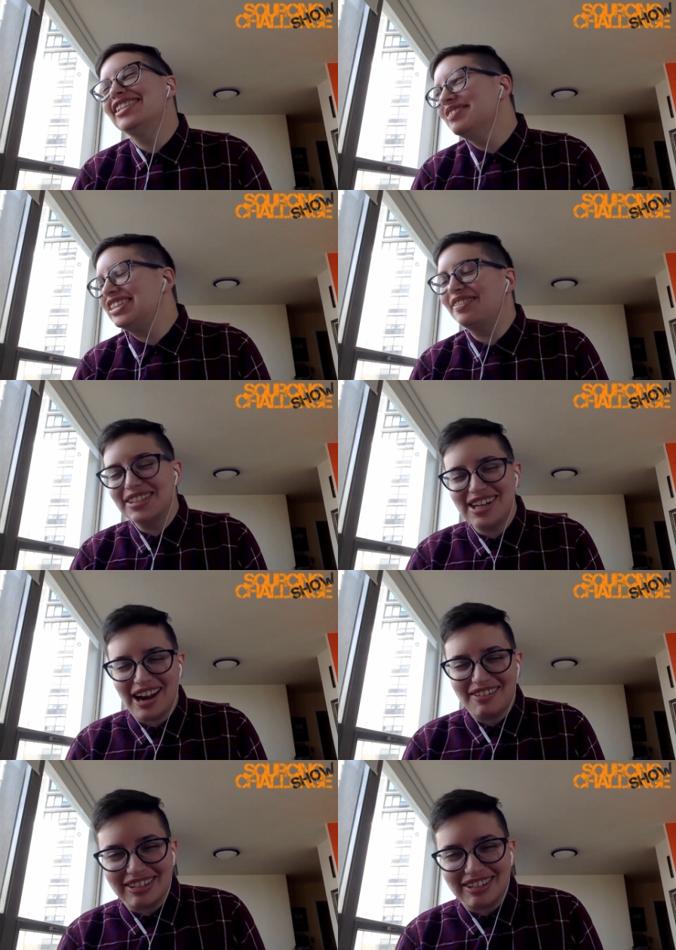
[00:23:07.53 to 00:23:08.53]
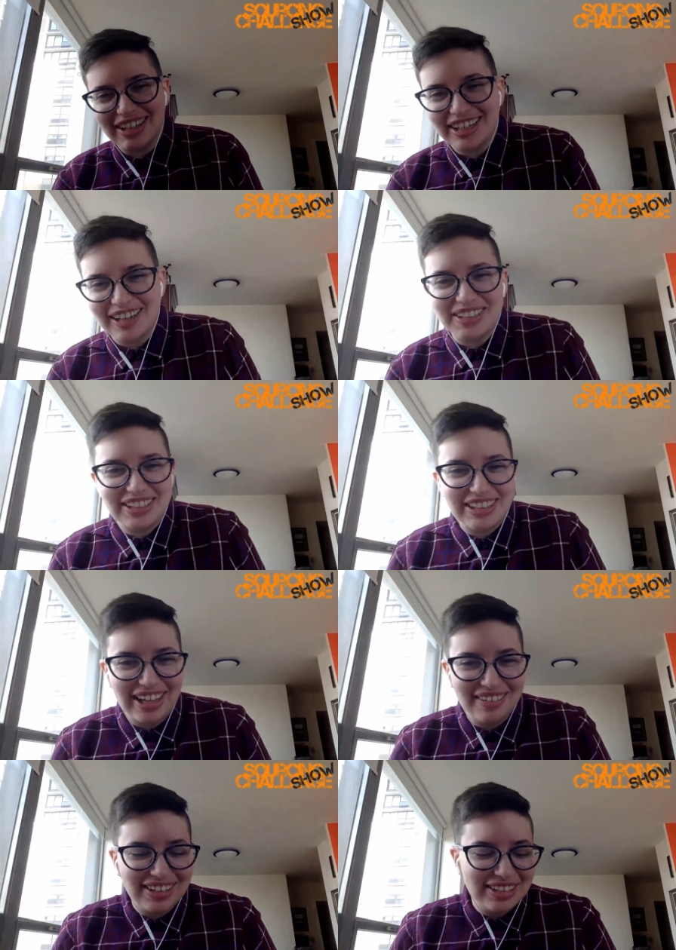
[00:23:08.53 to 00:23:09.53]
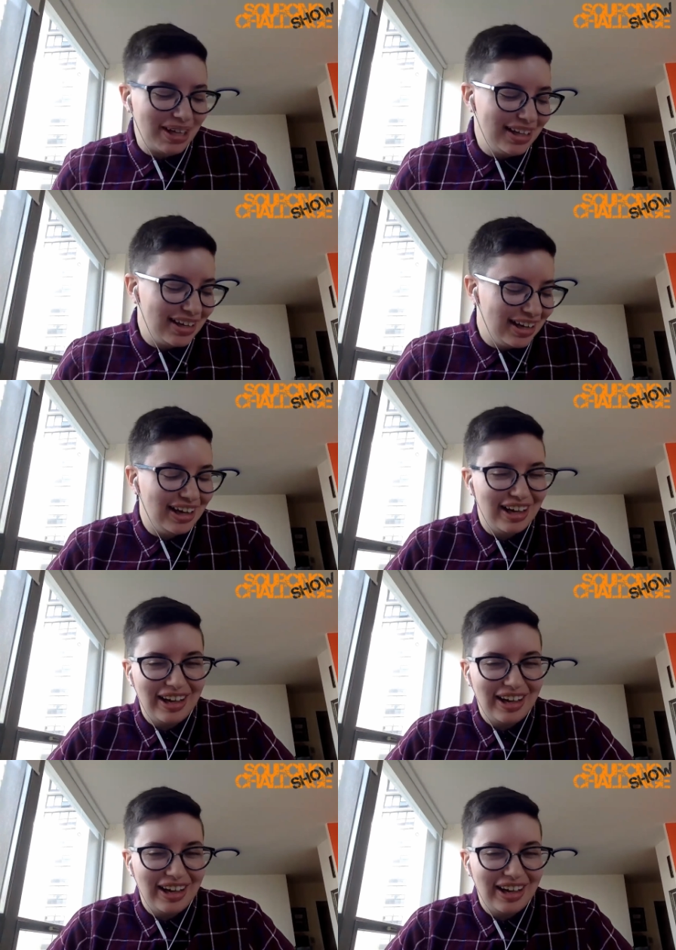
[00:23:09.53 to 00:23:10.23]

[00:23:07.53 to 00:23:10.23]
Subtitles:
and it is some stuff that's not recruiting, I will admit.